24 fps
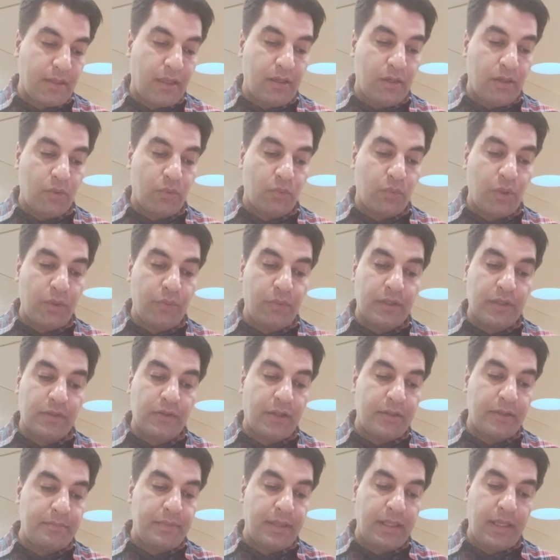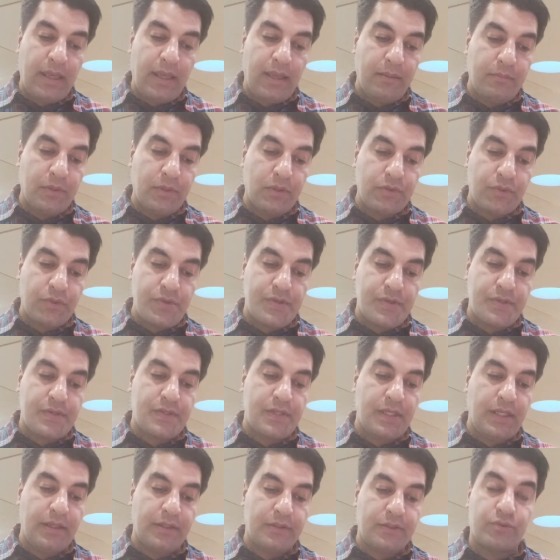We will not be able to
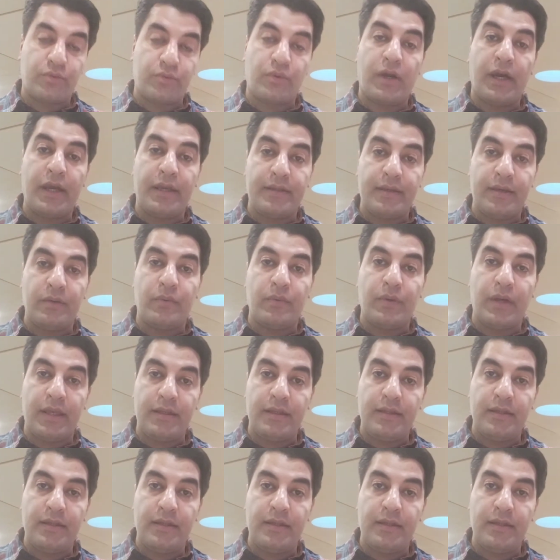see it right away,